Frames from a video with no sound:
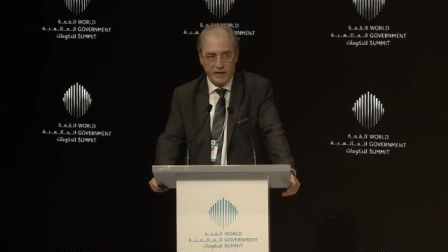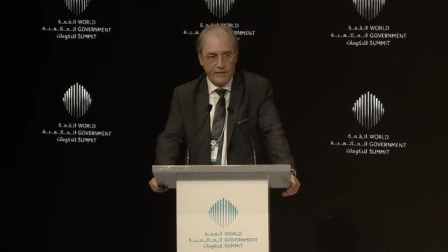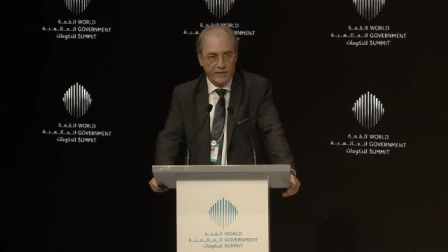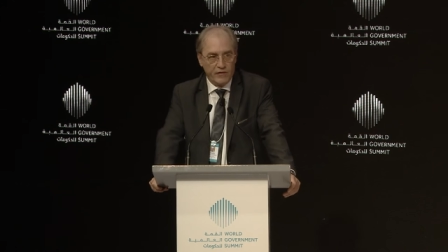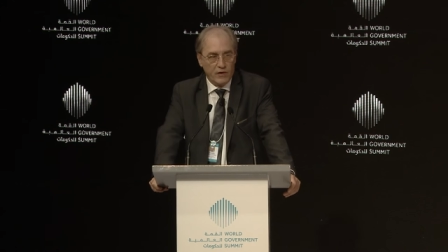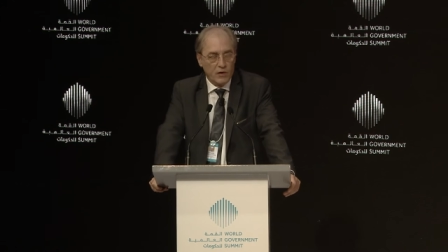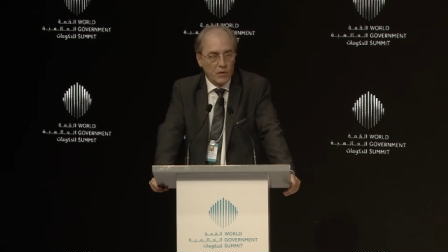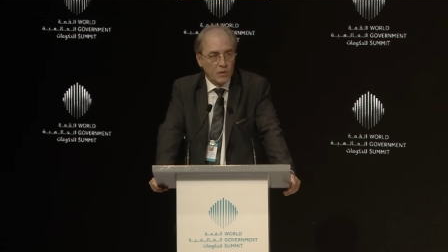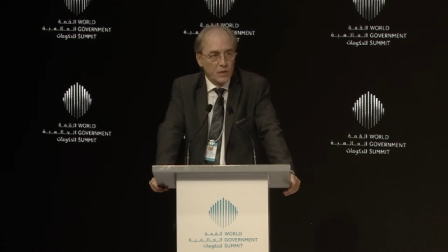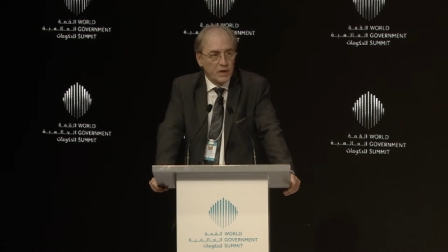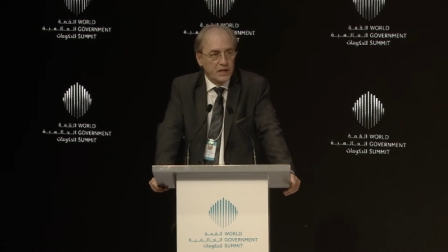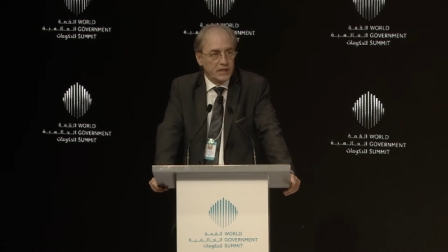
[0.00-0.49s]
have
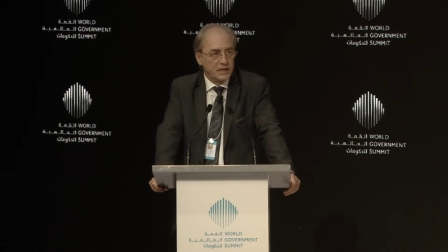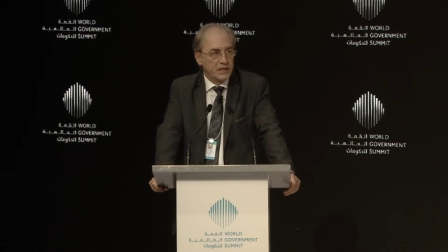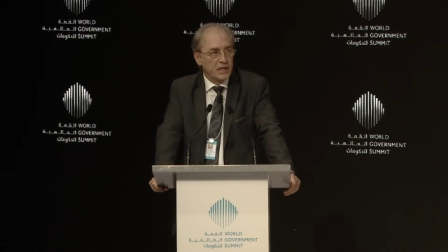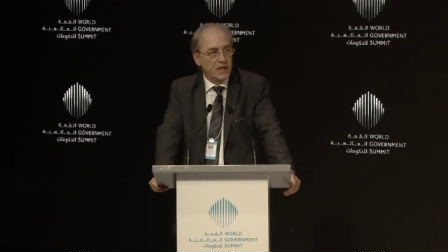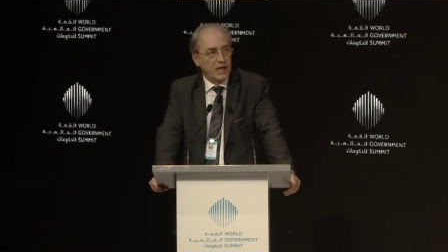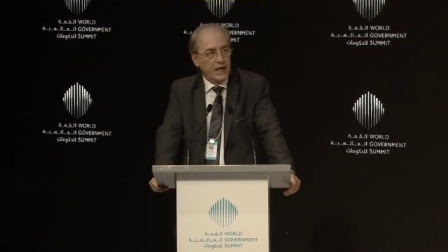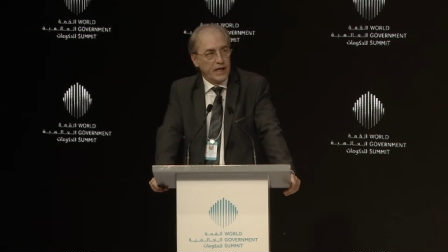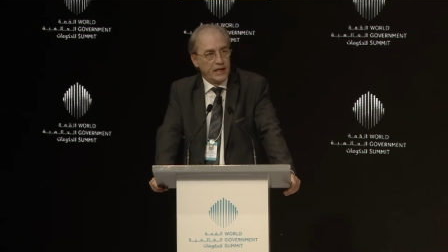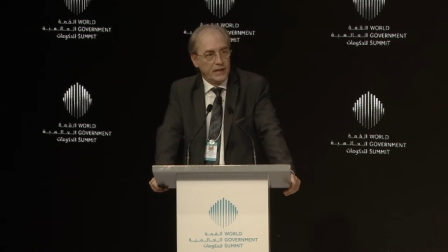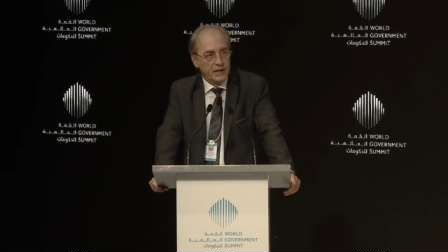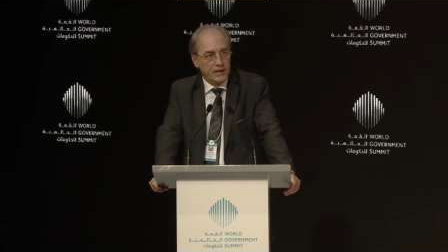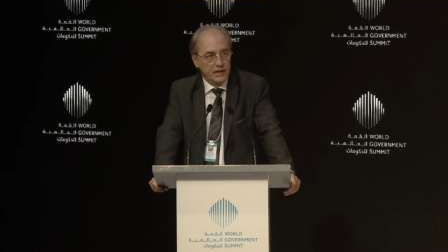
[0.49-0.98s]
always
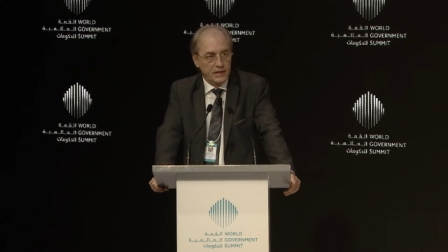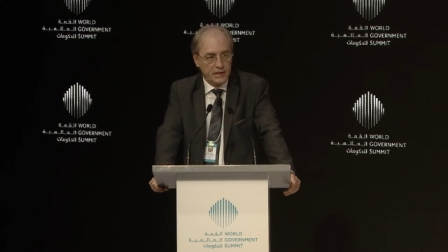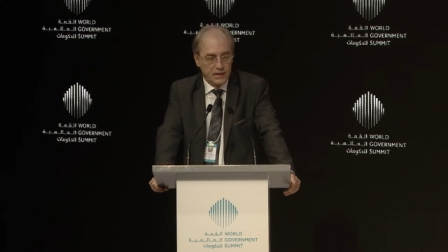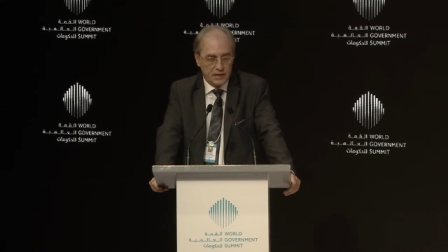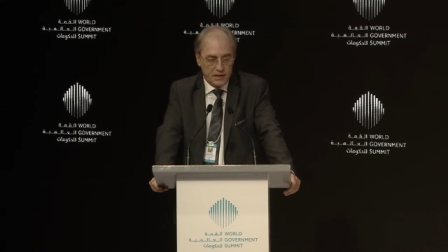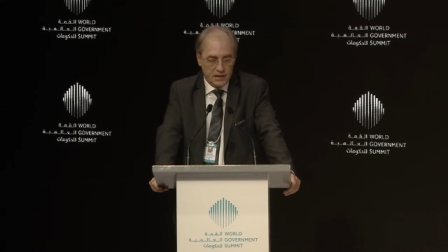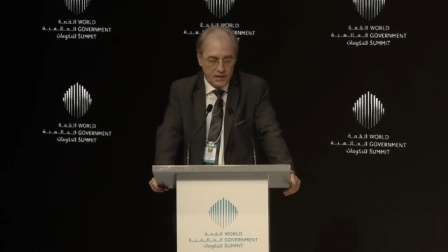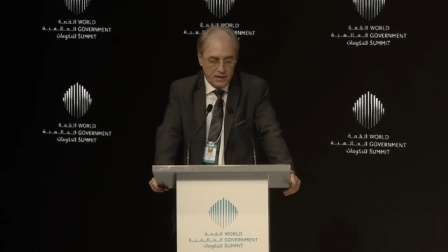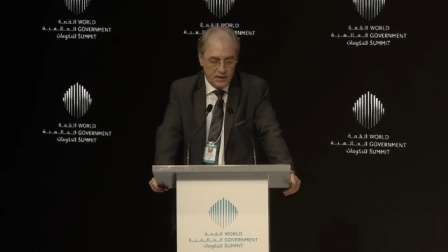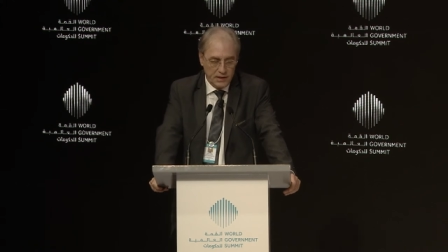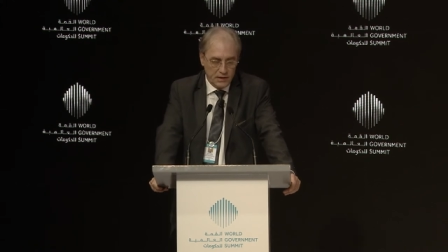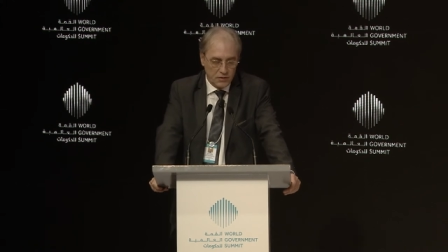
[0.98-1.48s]
had
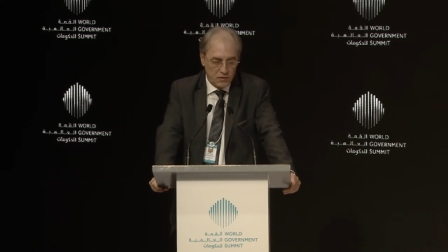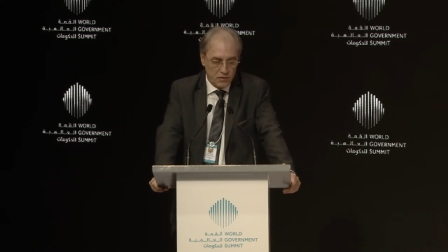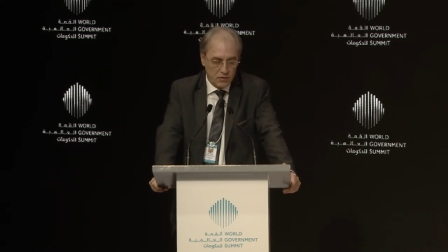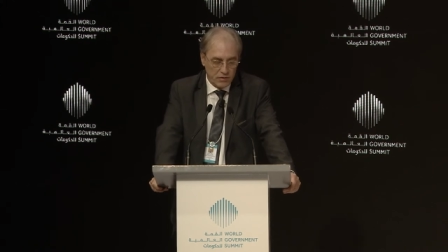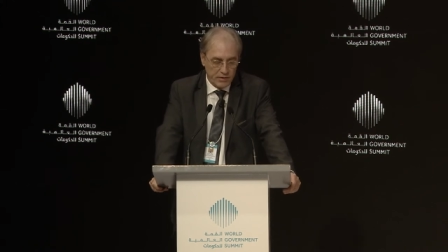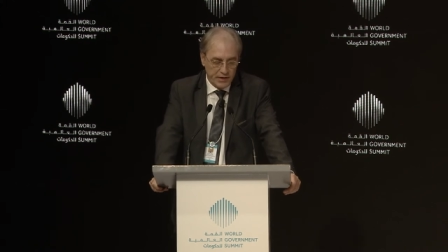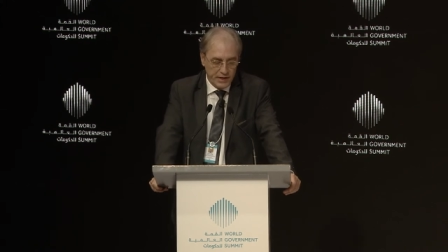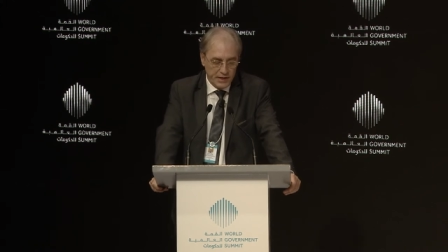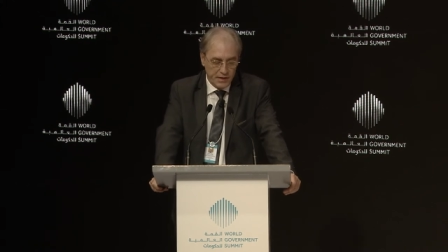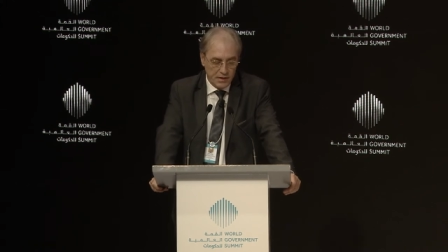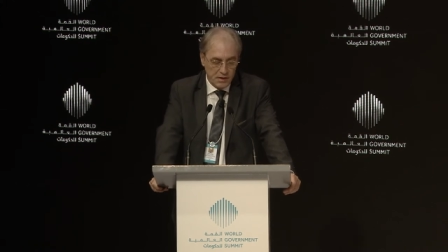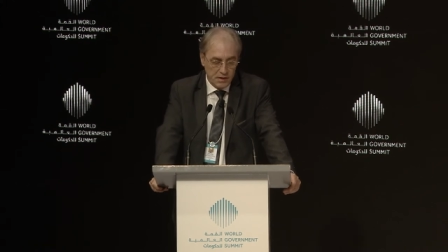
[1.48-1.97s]
in
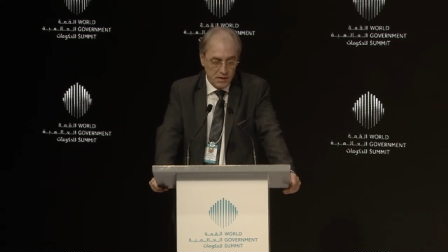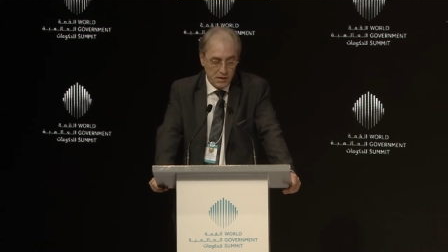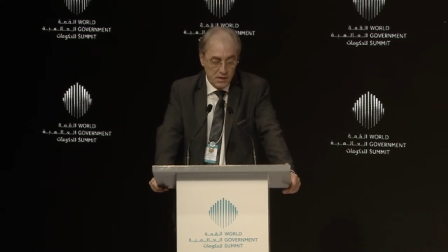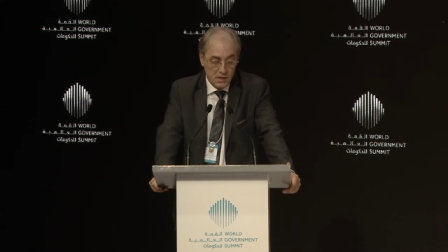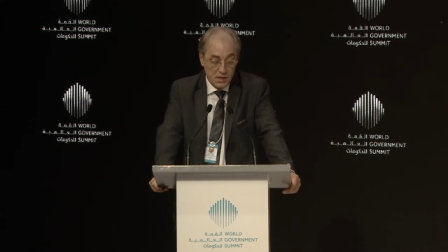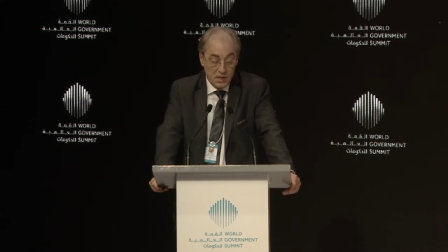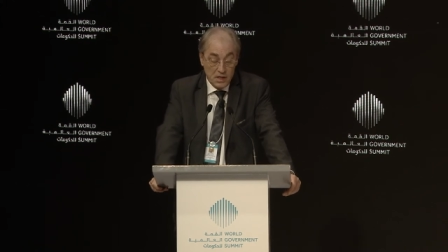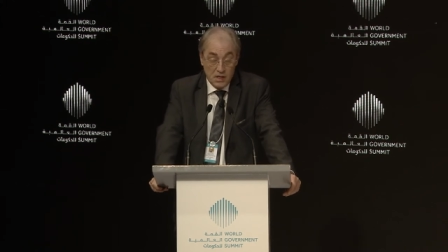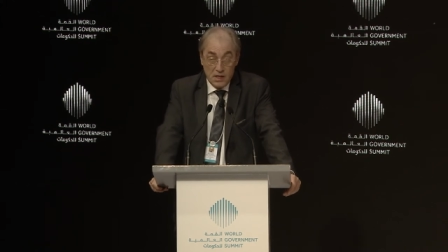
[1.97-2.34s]
Torino.